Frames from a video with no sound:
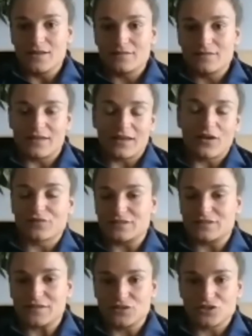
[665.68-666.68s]
They
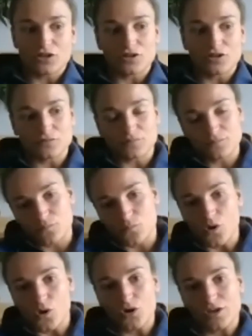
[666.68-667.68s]
obviously have to juggle
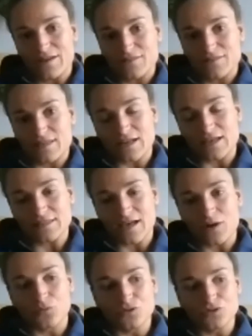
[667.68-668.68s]
work and everything like
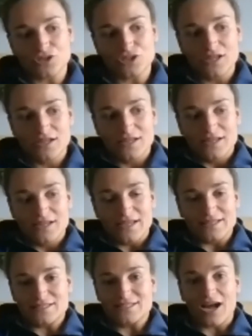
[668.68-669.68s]
that, which
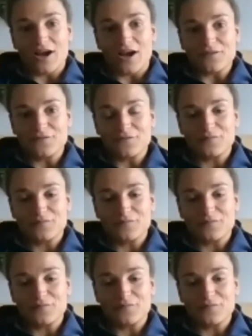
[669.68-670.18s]
is tough,